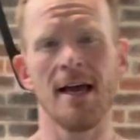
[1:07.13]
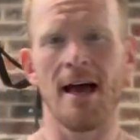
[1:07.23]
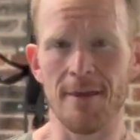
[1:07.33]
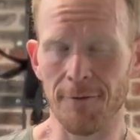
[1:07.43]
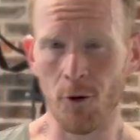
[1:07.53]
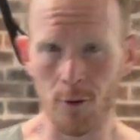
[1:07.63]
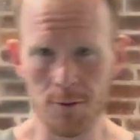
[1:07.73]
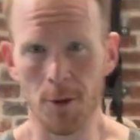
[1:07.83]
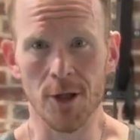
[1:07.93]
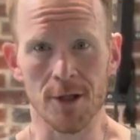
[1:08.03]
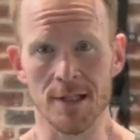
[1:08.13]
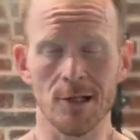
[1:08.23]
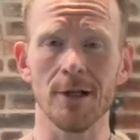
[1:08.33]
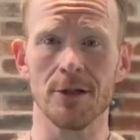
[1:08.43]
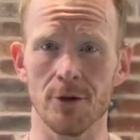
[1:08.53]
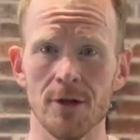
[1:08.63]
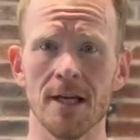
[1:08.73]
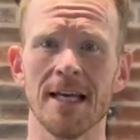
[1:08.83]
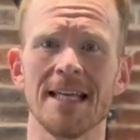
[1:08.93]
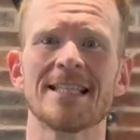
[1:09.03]
And then of course, what you can slowly do
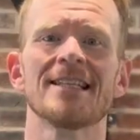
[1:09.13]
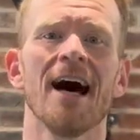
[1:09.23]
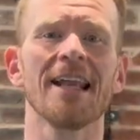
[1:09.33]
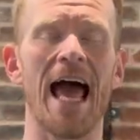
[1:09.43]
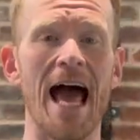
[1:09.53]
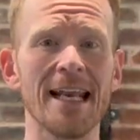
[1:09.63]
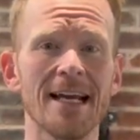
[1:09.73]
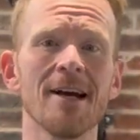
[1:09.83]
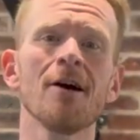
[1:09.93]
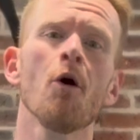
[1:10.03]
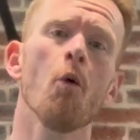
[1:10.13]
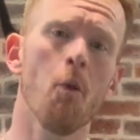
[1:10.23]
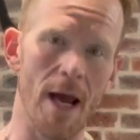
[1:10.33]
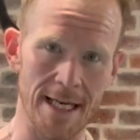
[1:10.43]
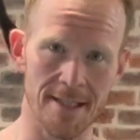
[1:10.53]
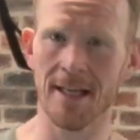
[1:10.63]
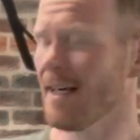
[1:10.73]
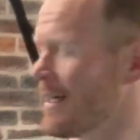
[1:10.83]
is start adding weight